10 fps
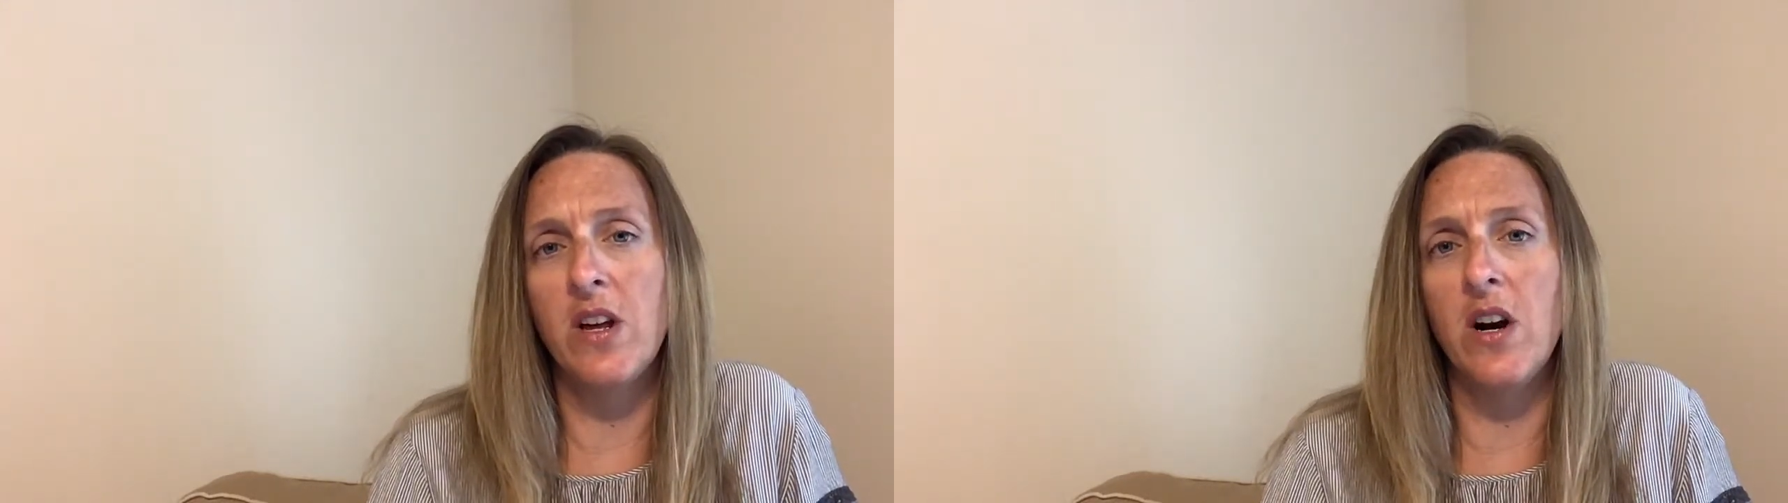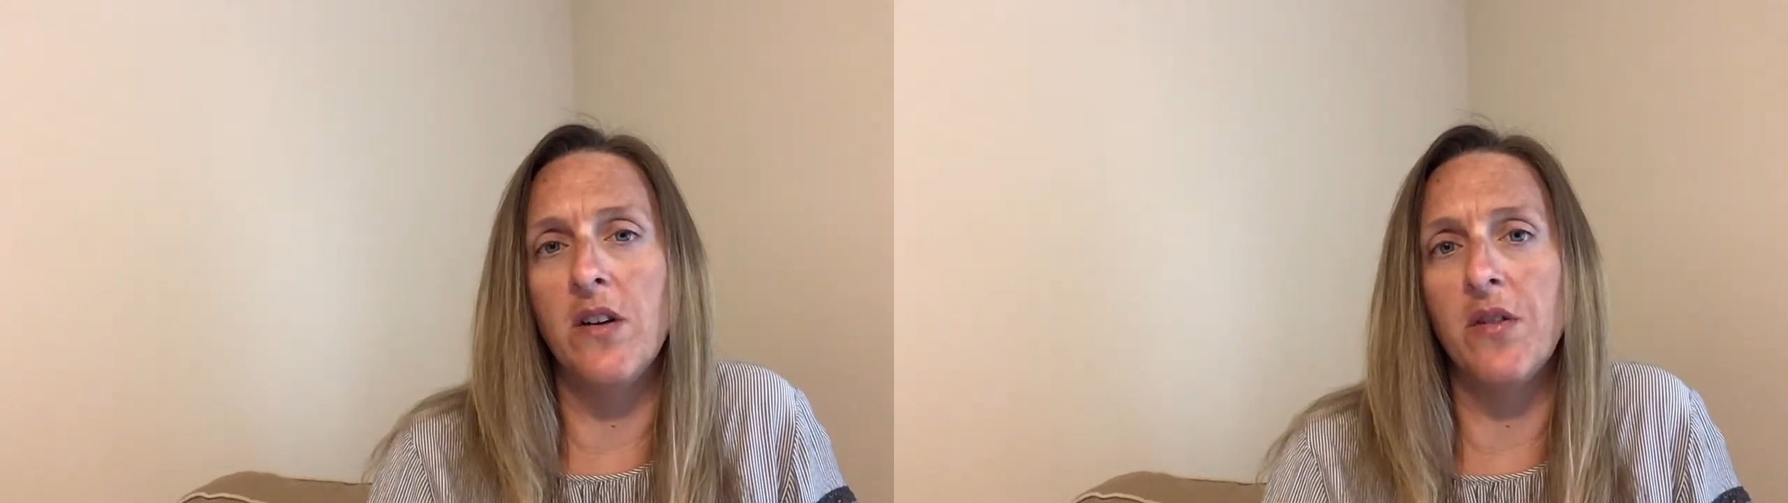
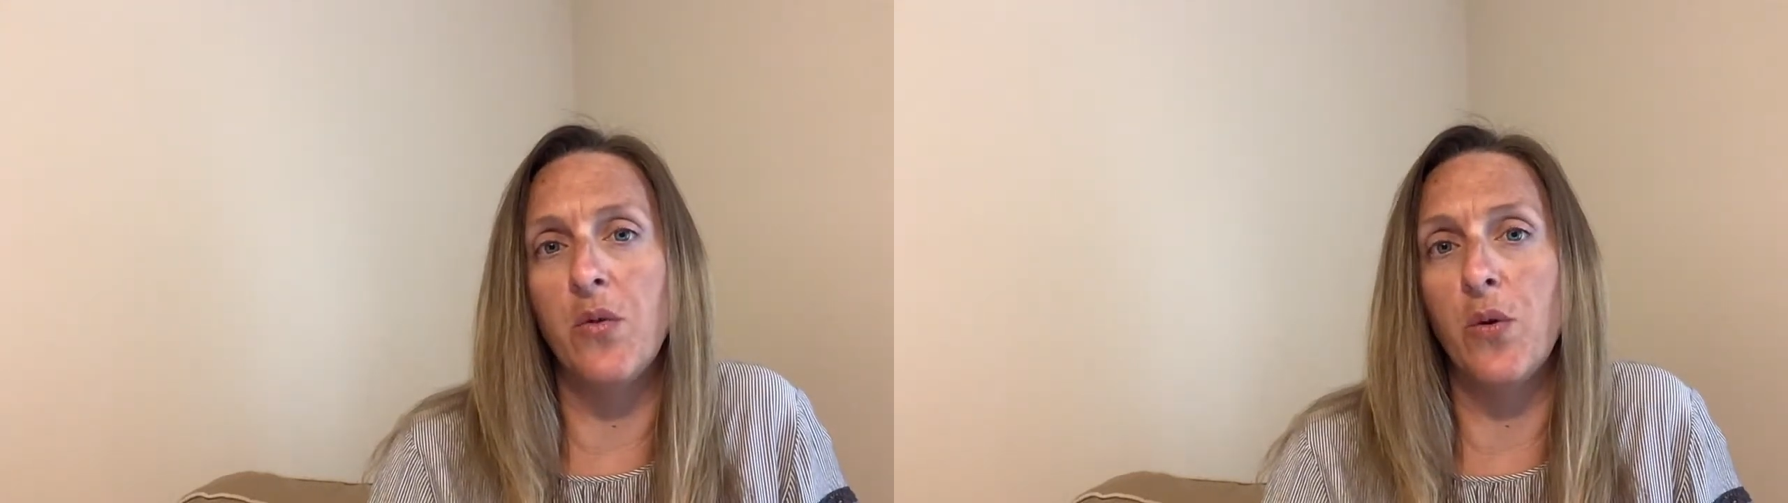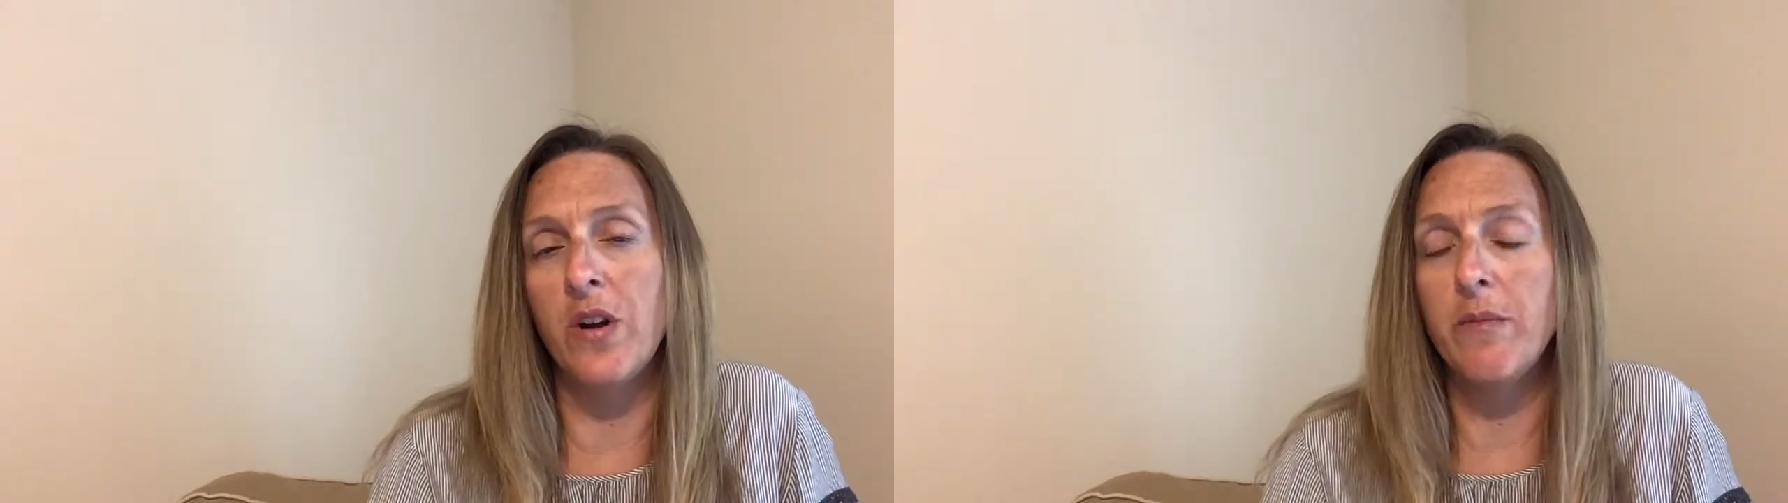call it a
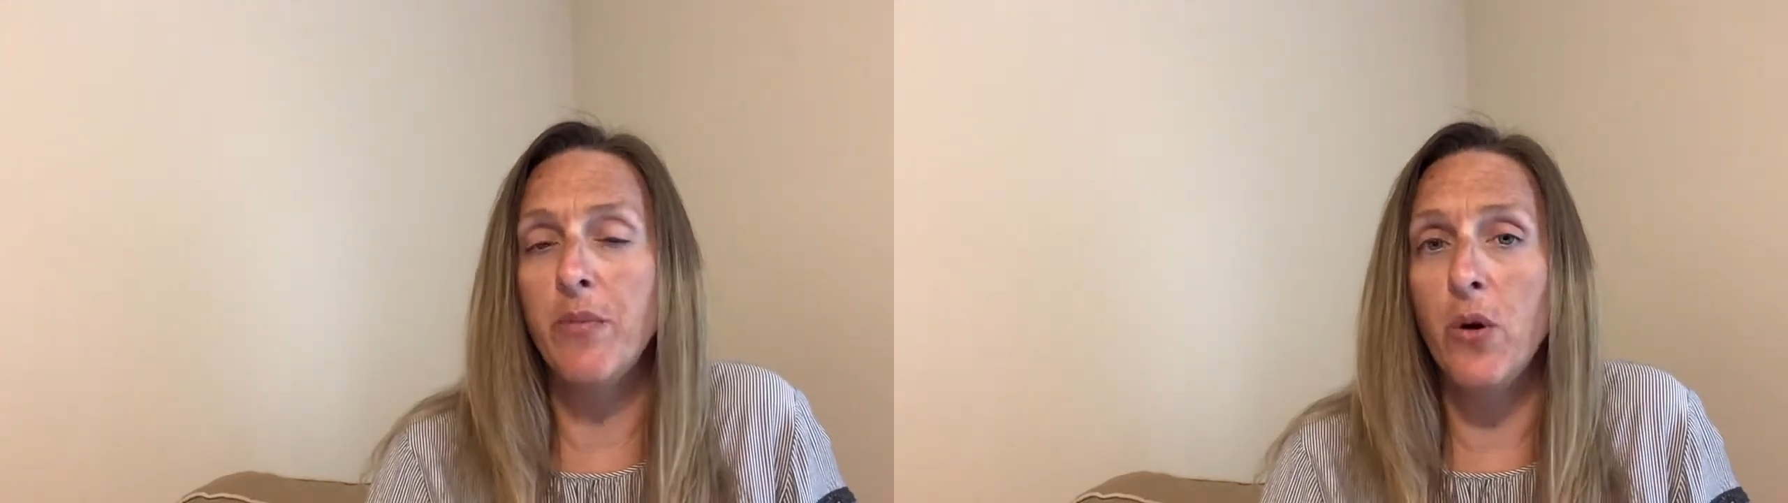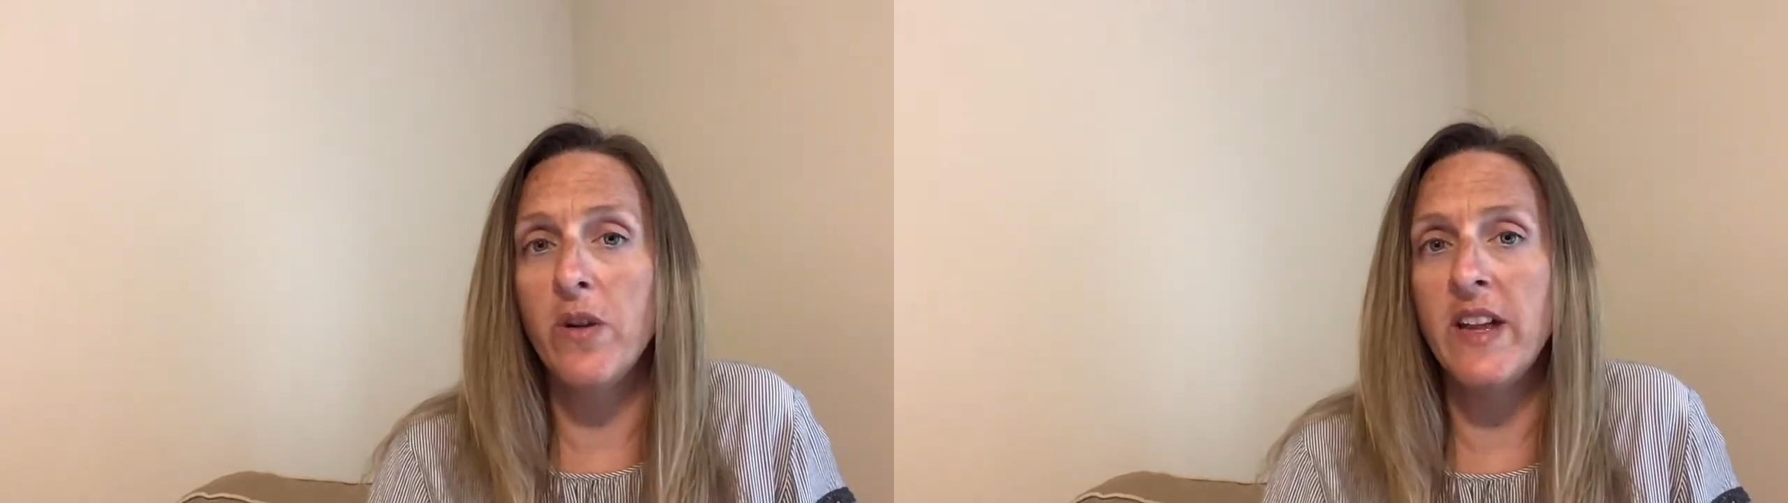worry
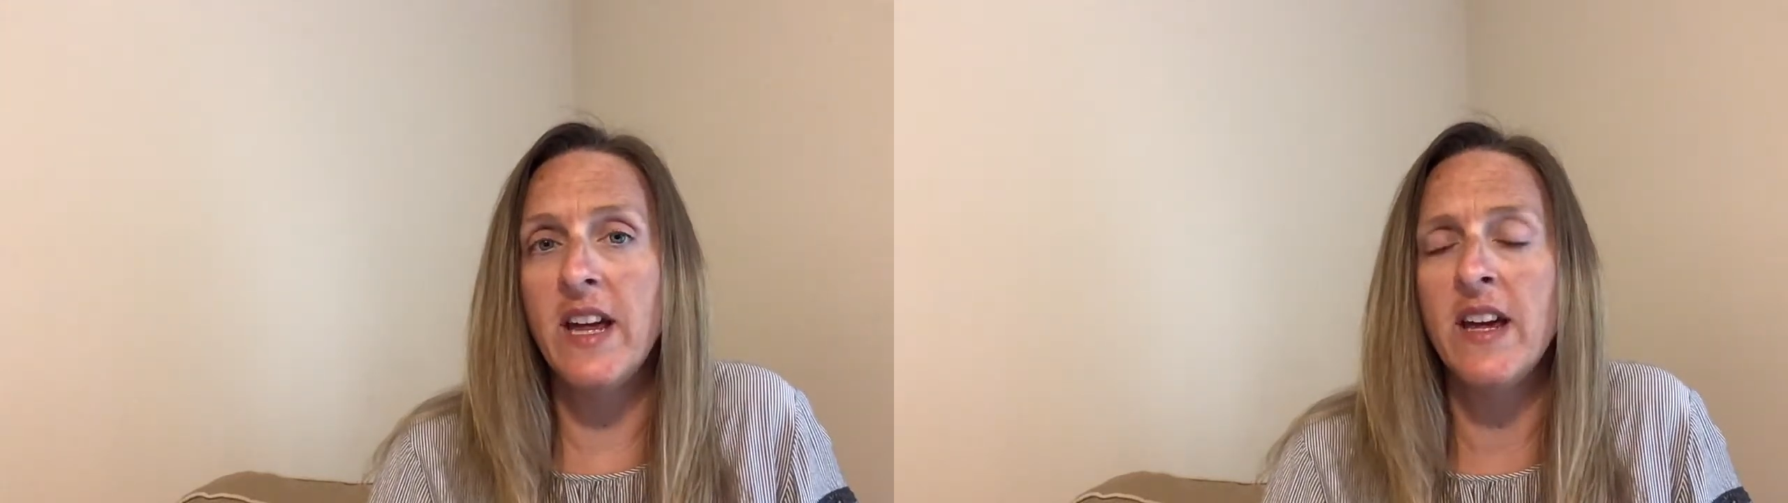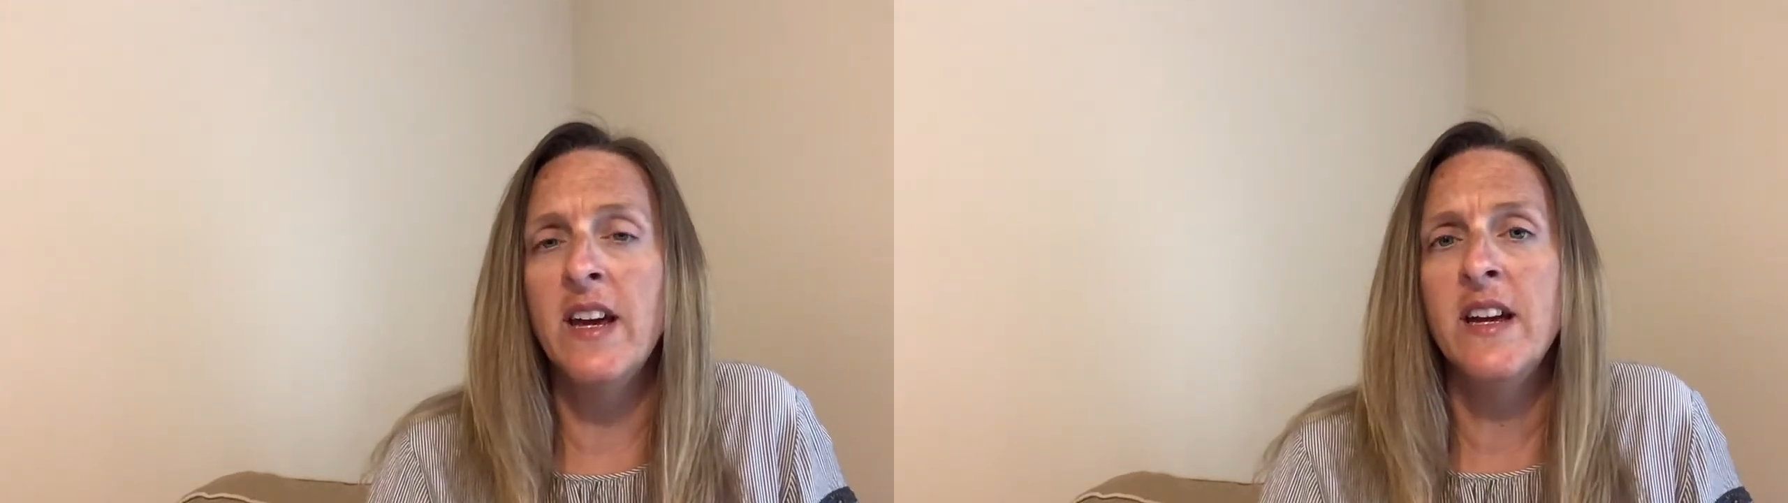
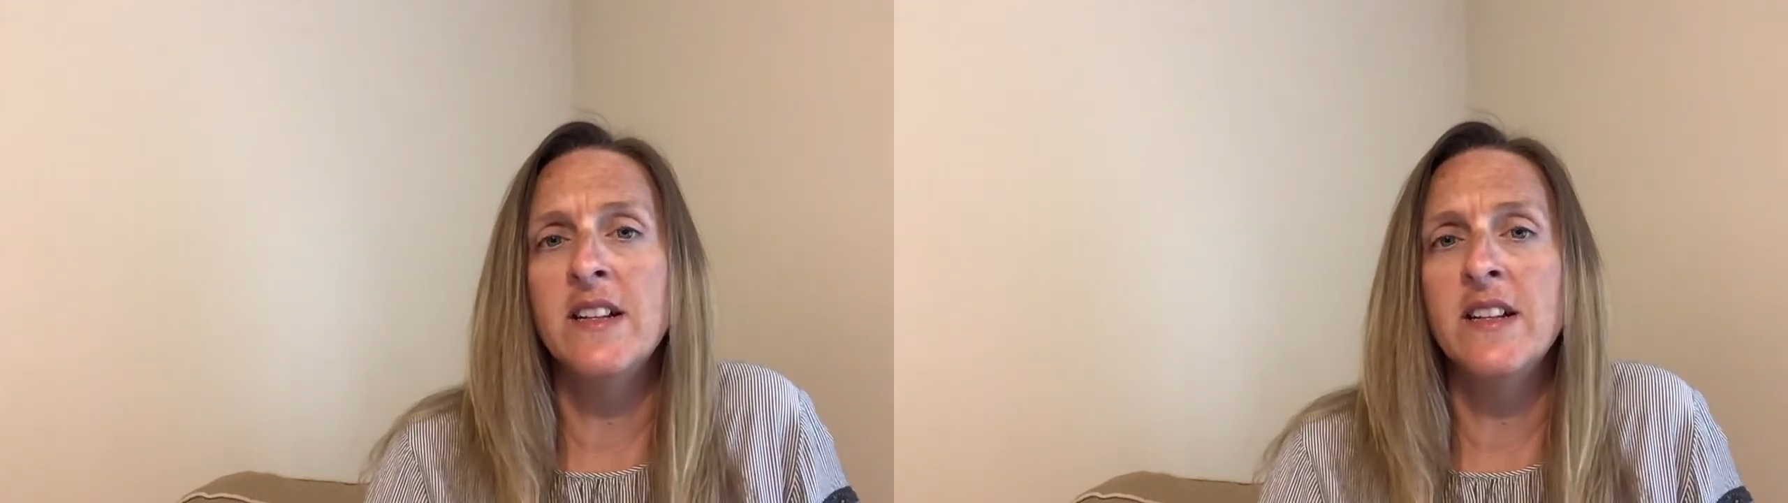bully.